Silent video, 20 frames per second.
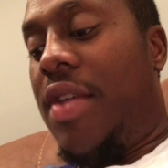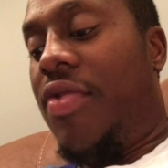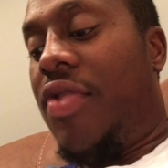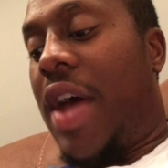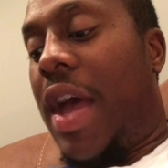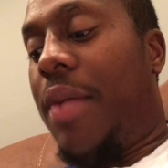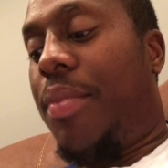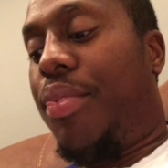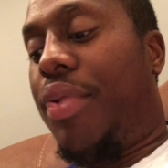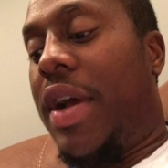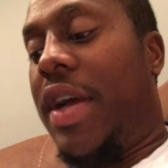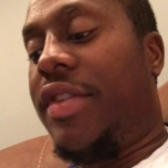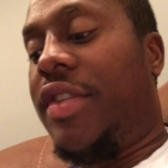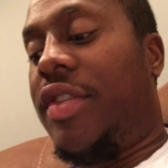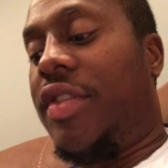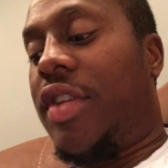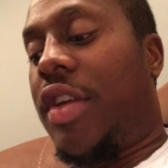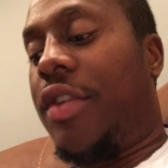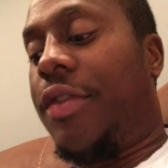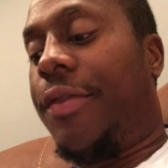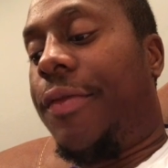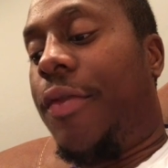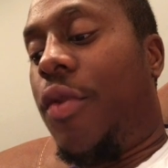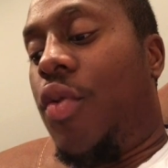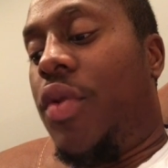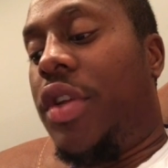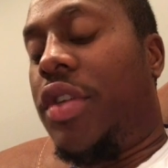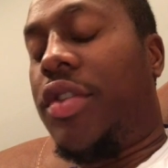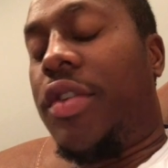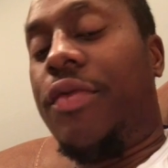In thy presence is
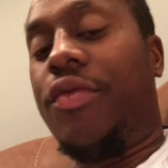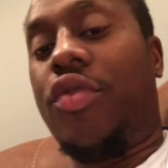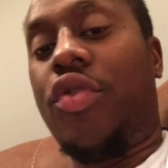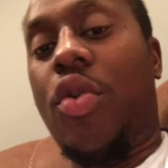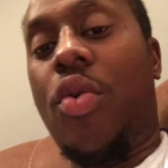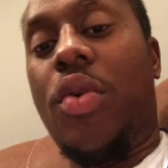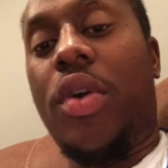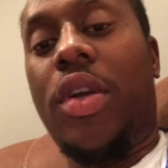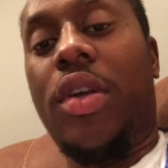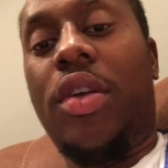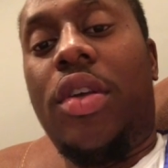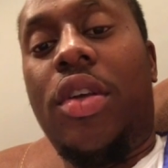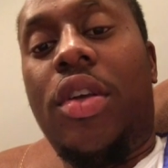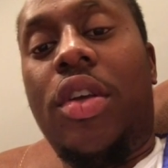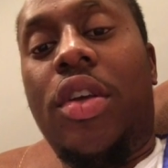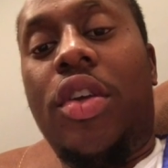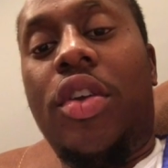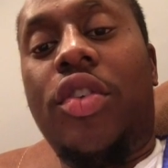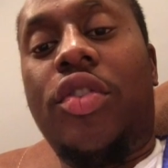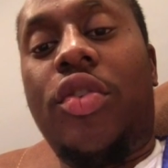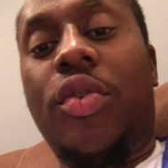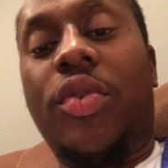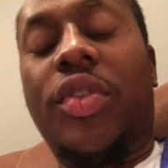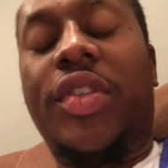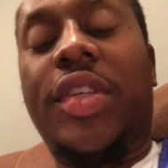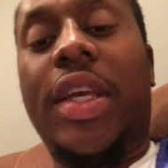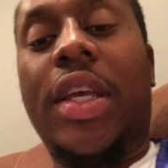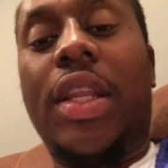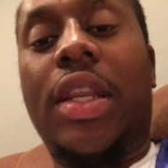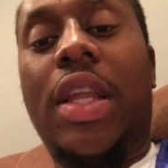fullness of joy. So
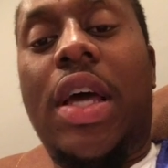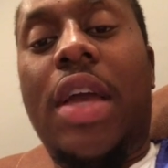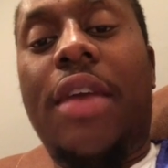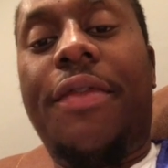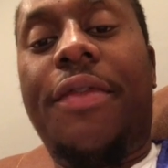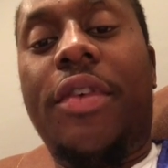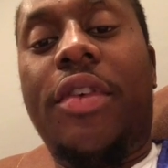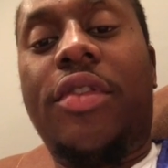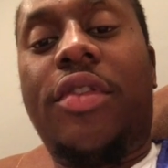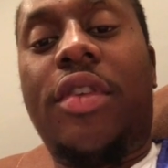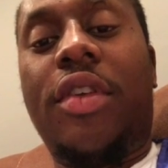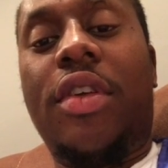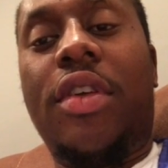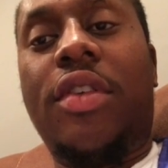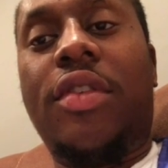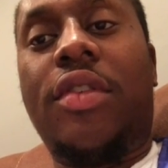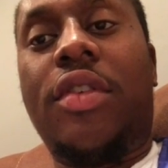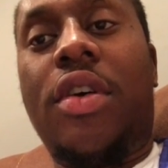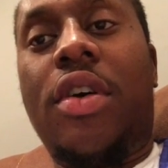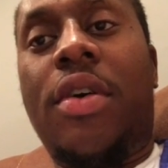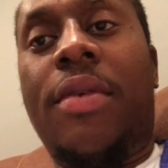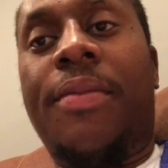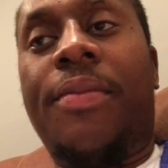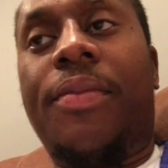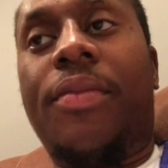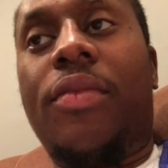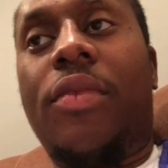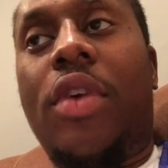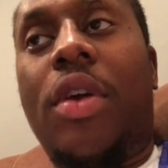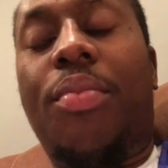seeking life is, is um,
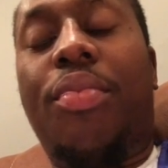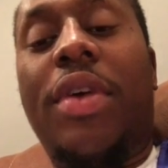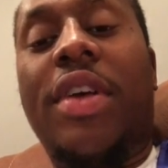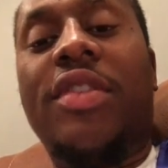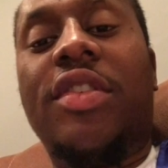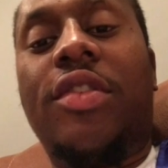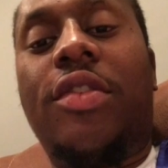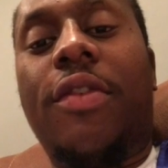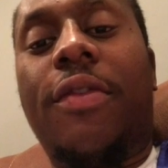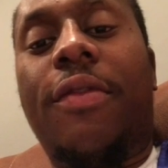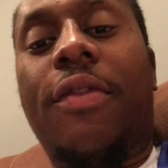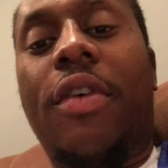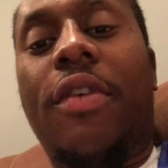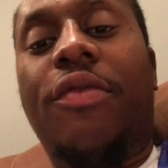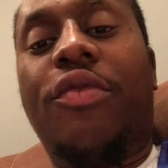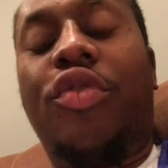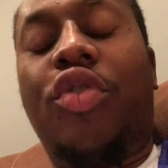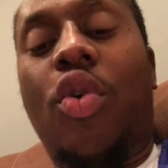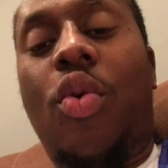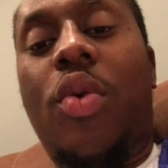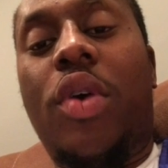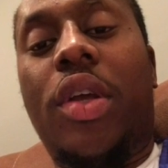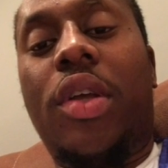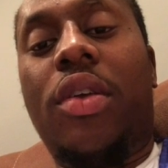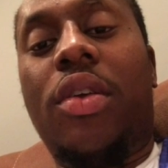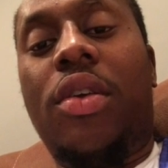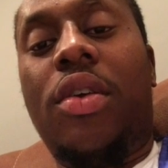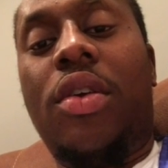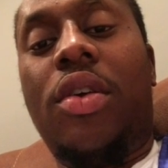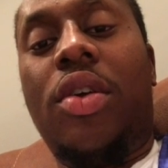a presence of, of joy
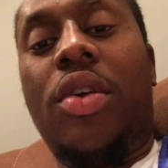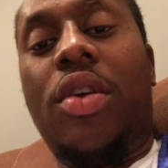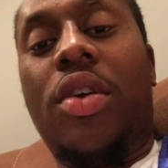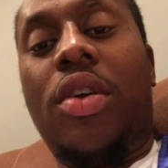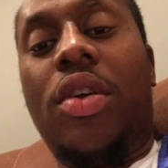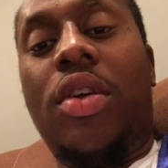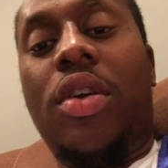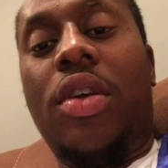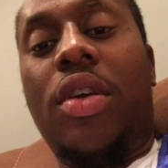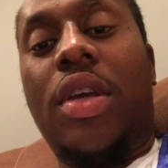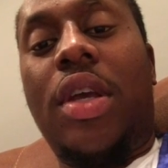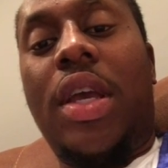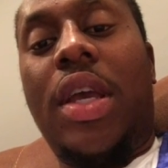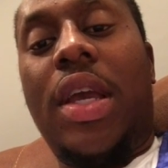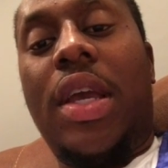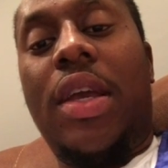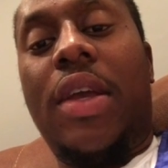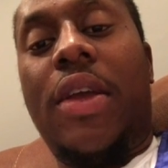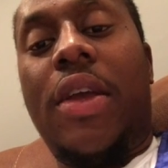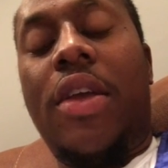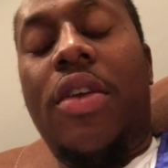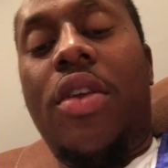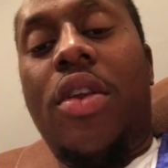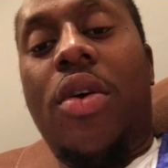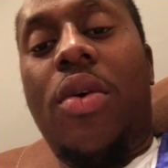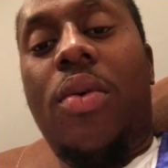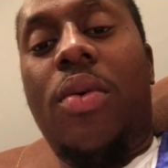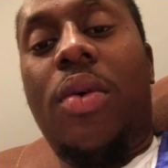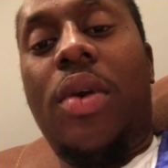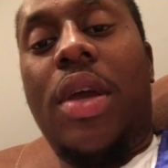you
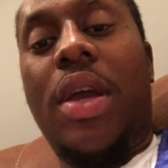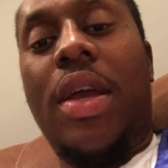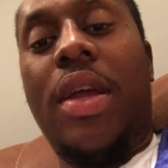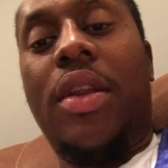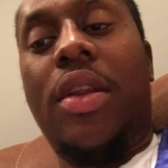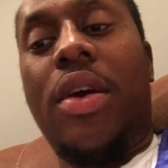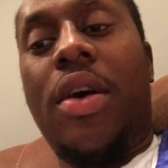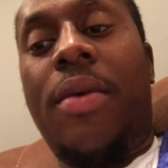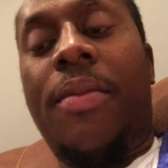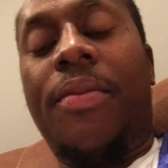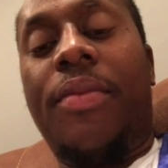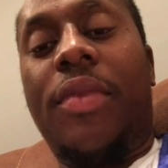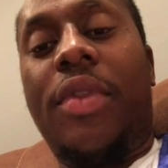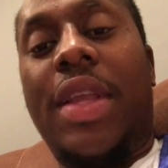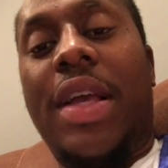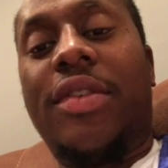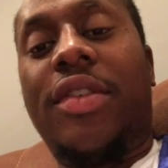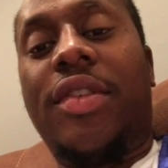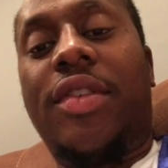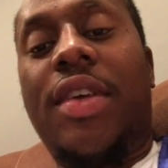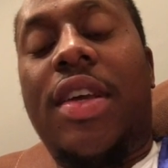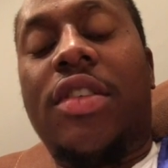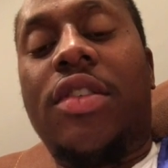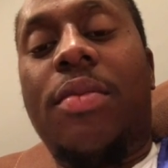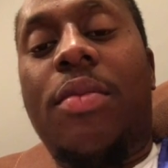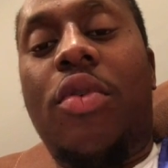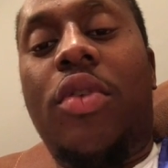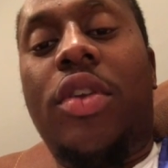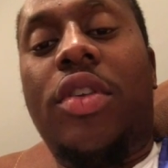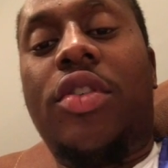know, and um, that's a
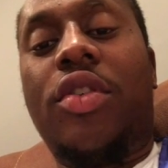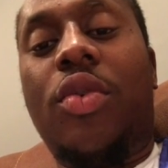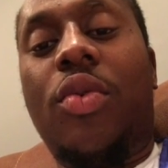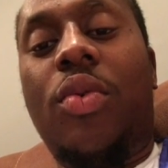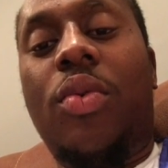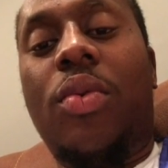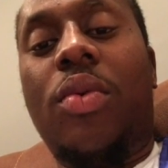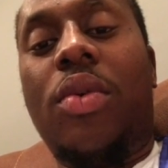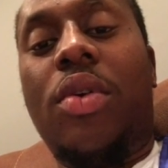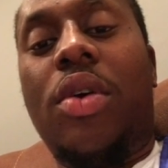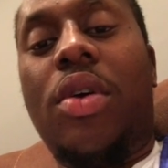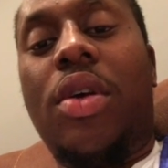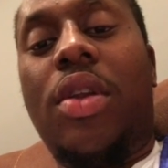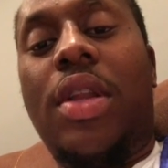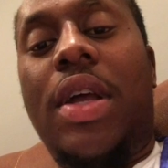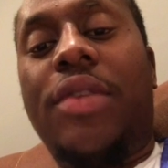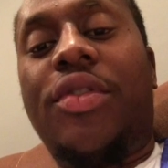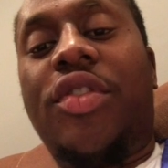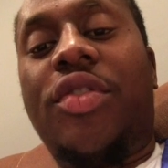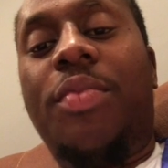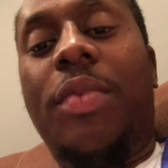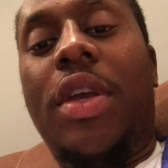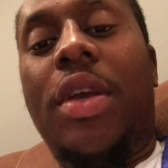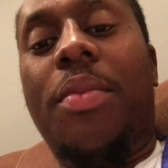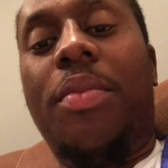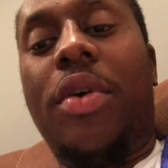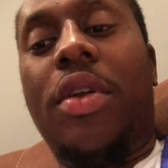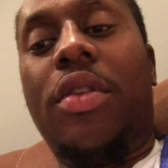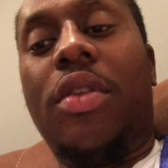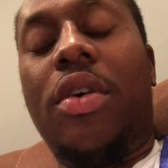testimony to not just me,
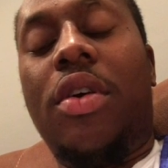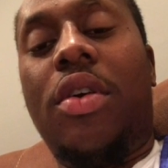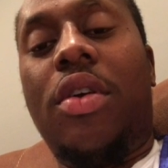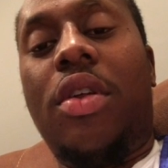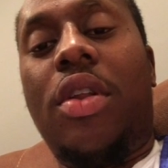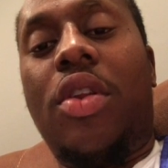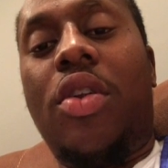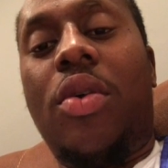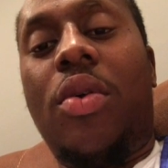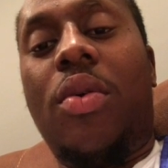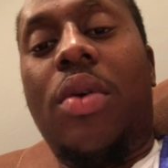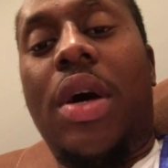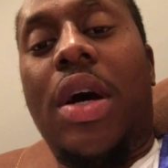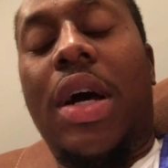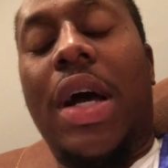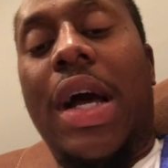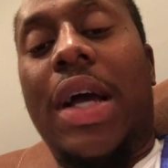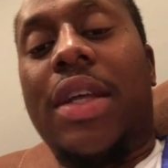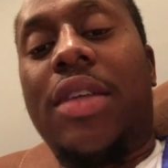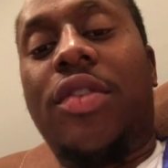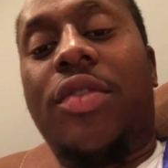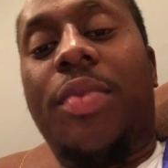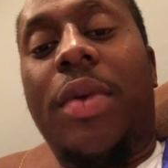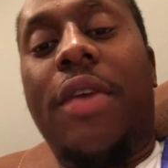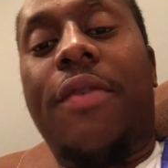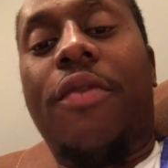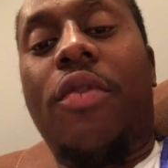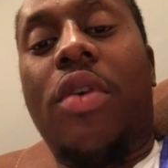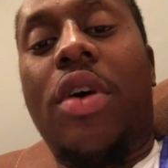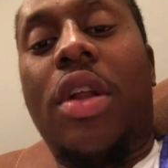but uh, no, I, I, can
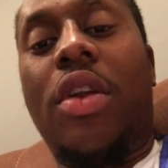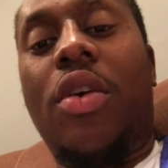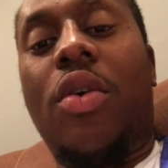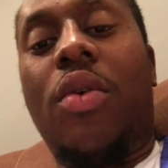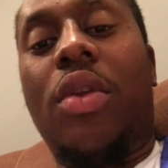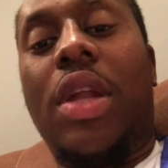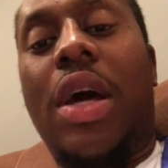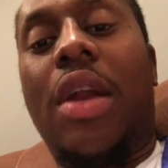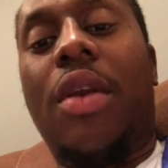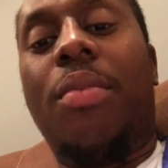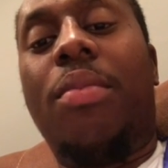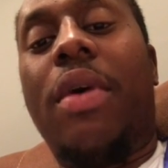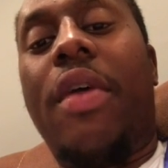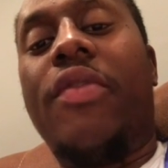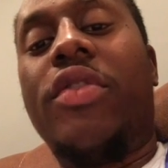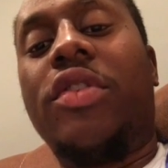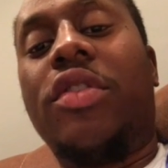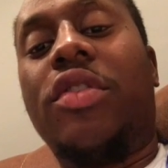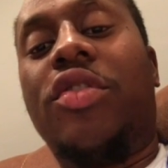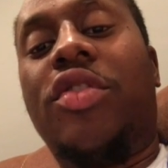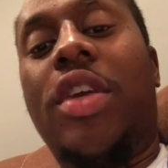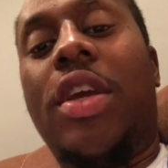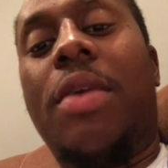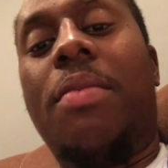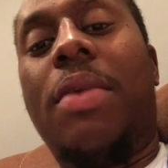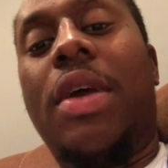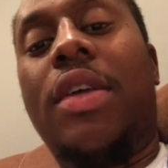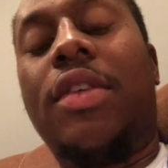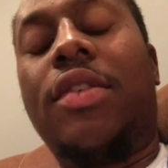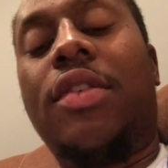speak for. I know a lot of brothers
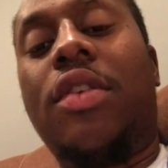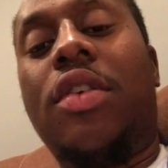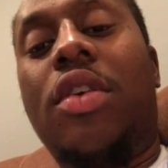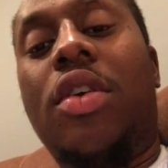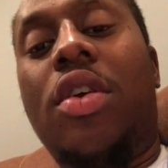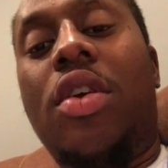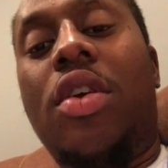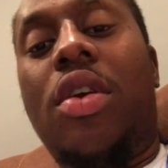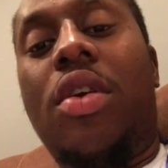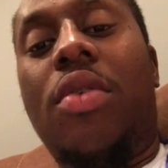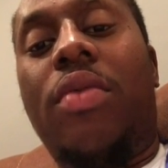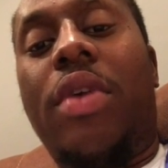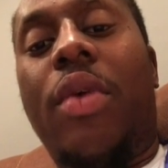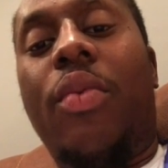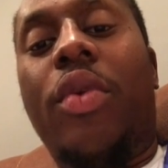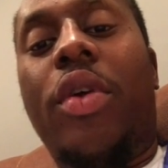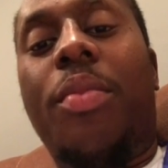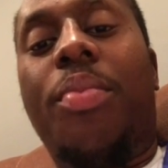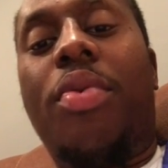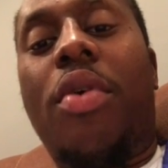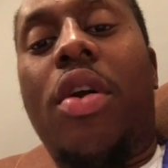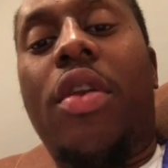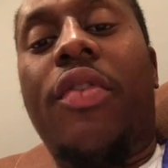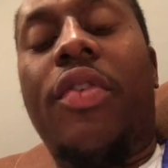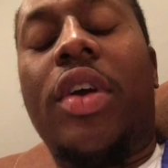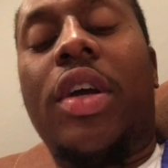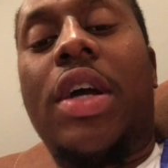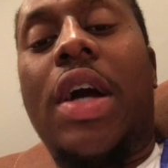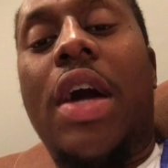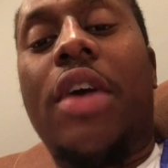GMS, right? We were part of
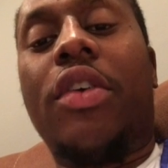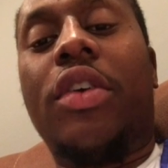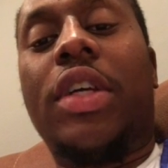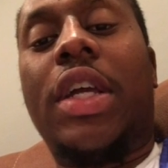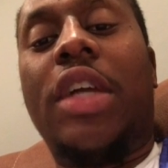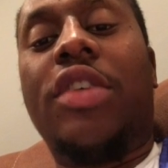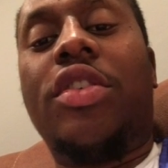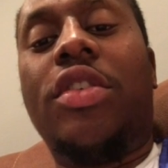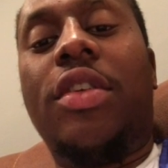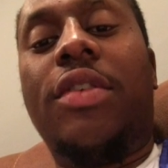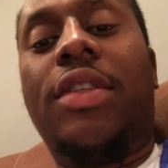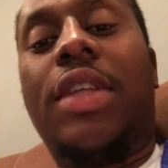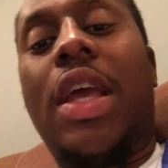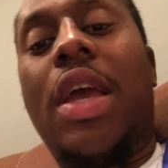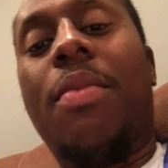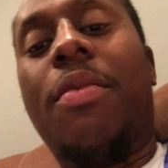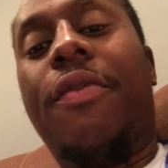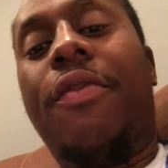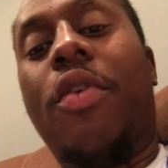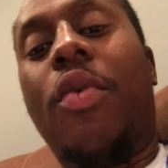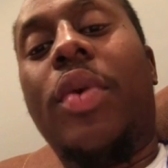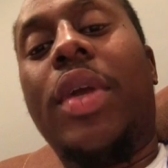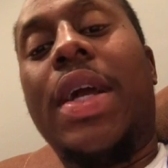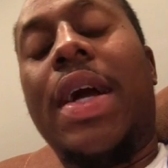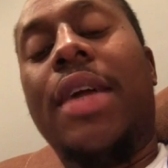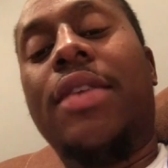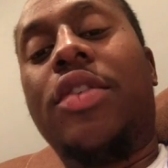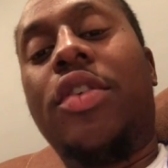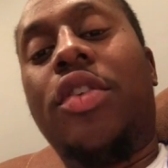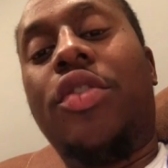the congregation of dead before we
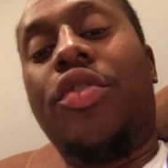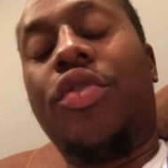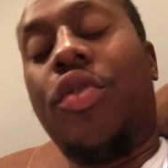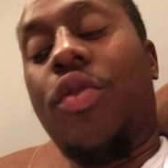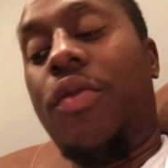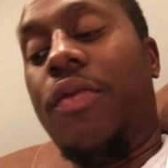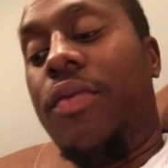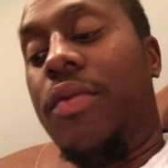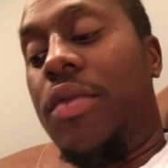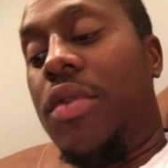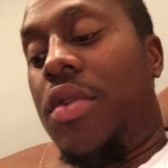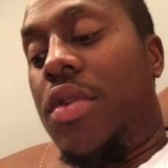got into the truth.